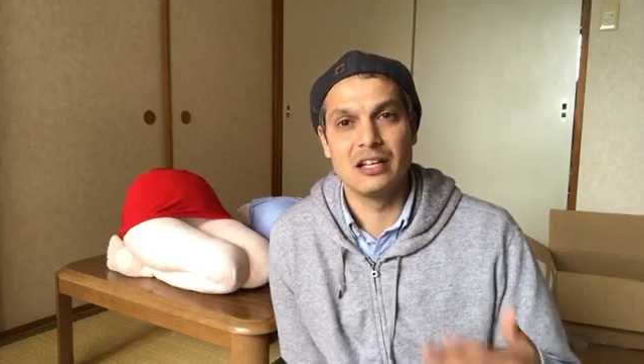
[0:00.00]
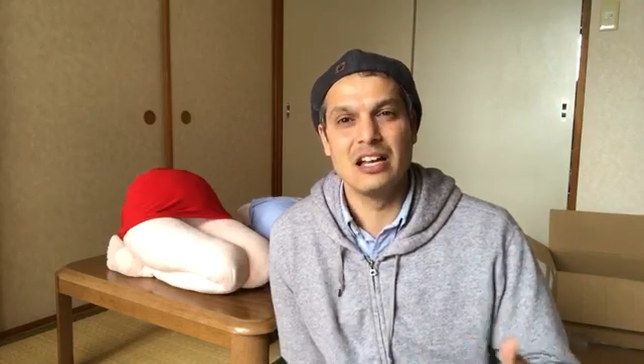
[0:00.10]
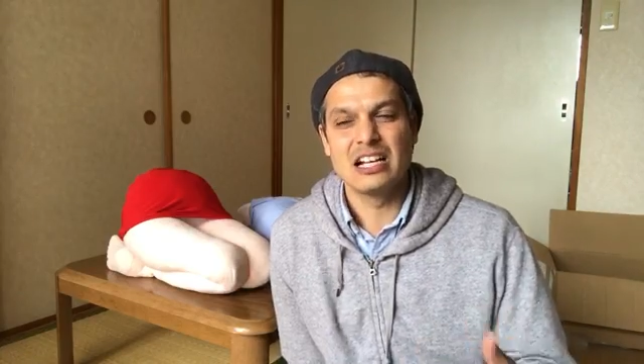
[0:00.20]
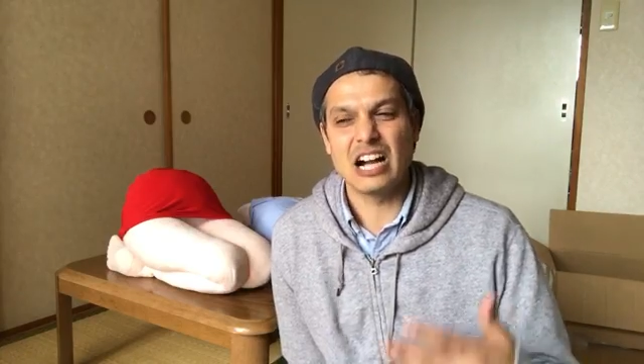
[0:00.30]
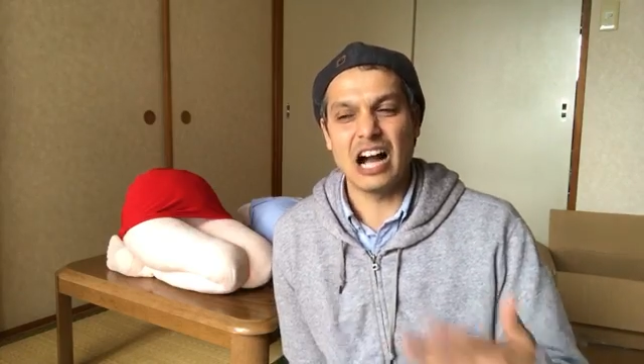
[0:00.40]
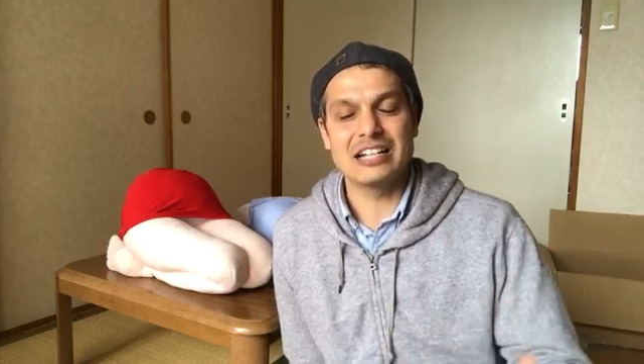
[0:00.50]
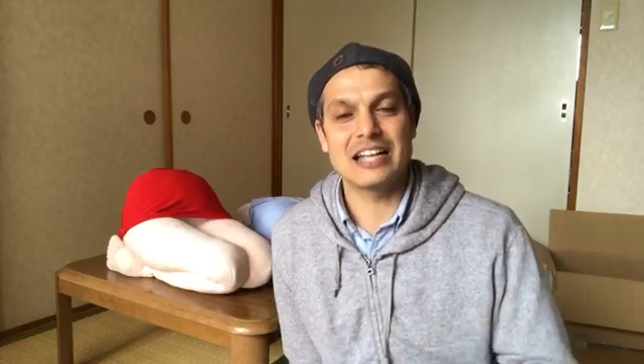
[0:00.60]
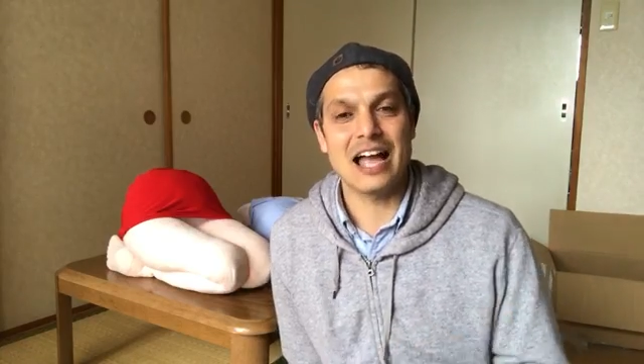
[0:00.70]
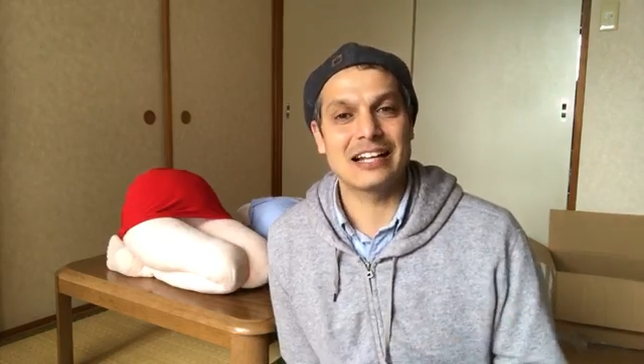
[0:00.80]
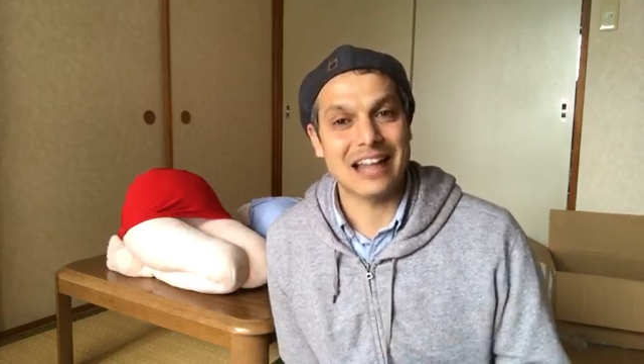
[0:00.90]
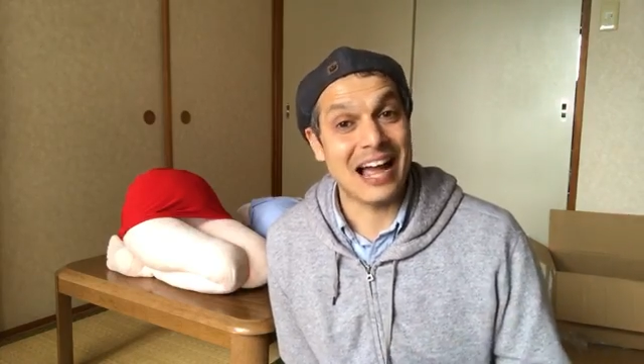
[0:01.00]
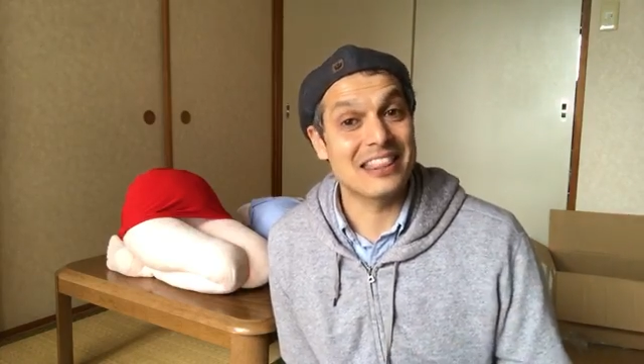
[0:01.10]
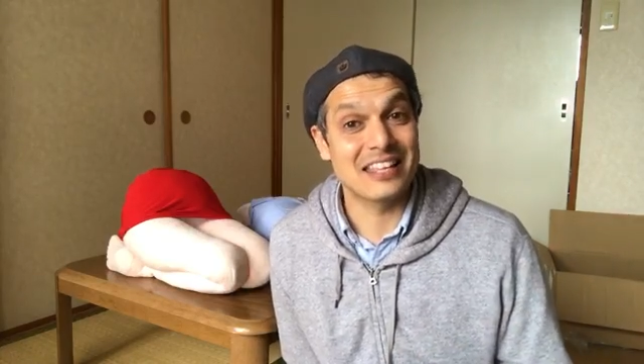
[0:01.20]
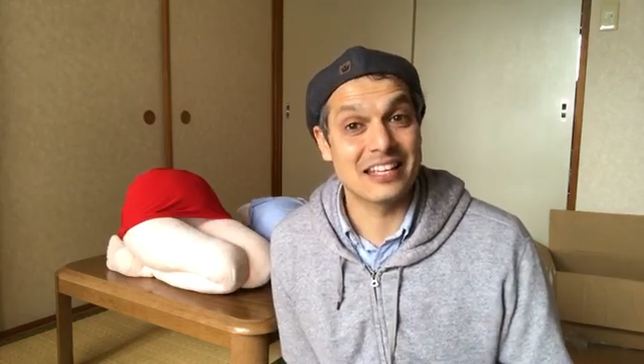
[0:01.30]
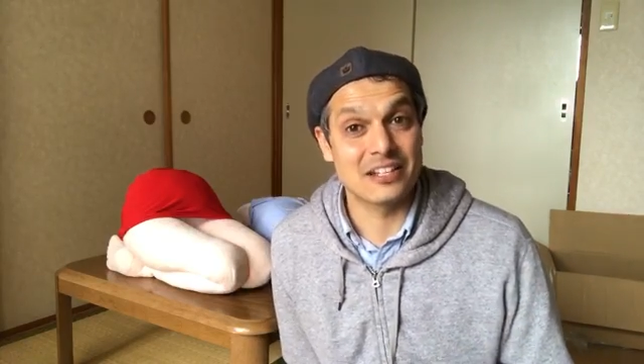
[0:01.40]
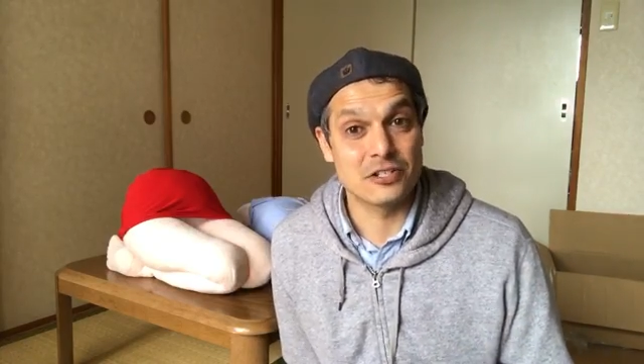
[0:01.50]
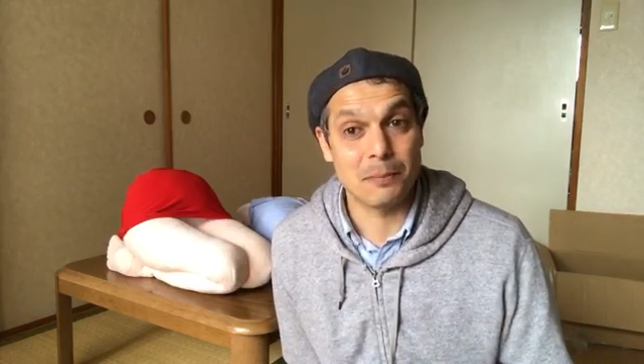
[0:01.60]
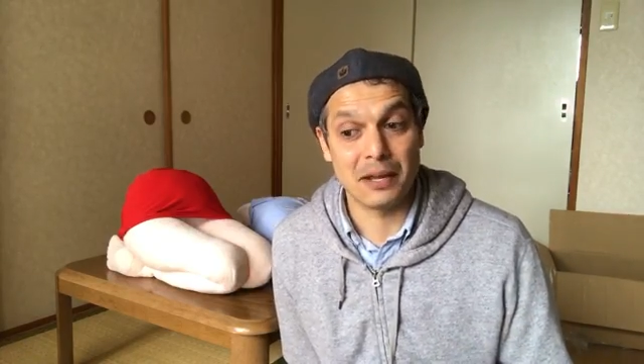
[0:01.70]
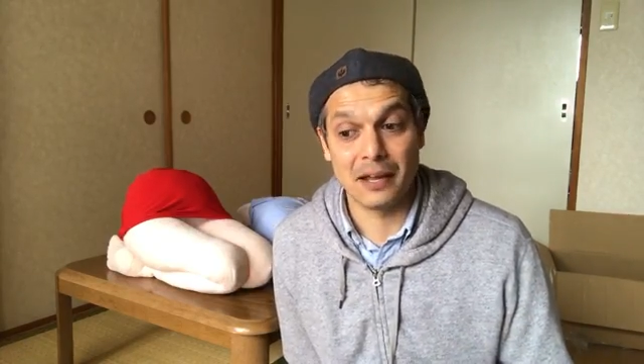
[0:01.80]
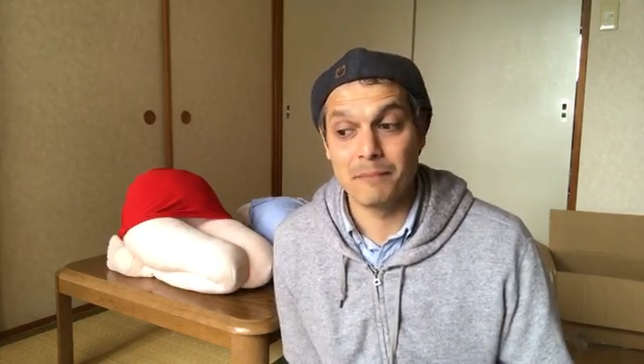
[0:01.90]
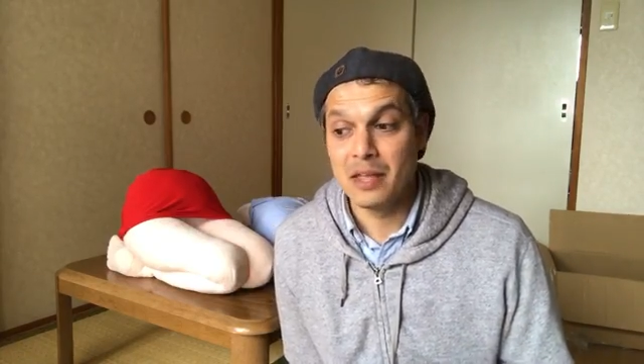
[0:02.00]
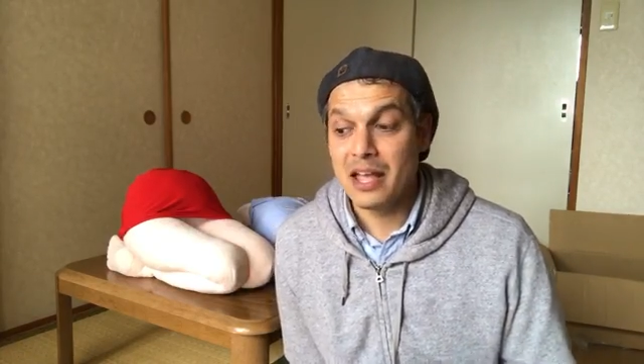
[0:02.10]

contact, I think, in Japan.